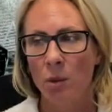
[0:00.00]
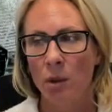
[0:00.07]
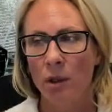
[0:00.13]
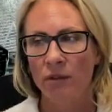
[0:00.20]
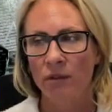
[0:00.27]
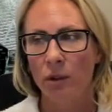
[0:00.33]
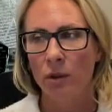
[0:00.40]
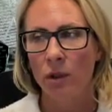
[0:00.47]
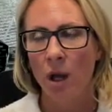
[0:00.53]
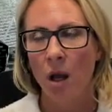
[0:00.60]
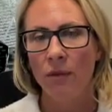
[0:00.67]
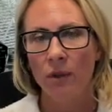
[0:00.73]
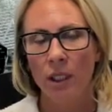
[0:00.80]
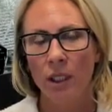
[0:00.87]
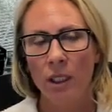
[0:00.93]
You want to feel
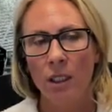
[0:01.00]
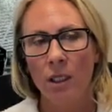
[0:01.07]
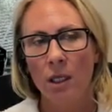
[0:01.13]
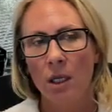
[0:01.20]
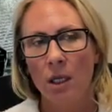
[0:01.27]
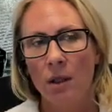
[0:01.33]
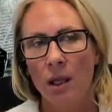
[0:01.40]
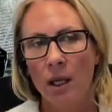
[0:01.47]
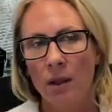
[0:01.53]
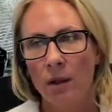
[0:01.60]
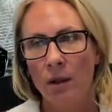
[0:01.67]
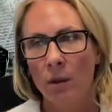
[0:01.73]
confident that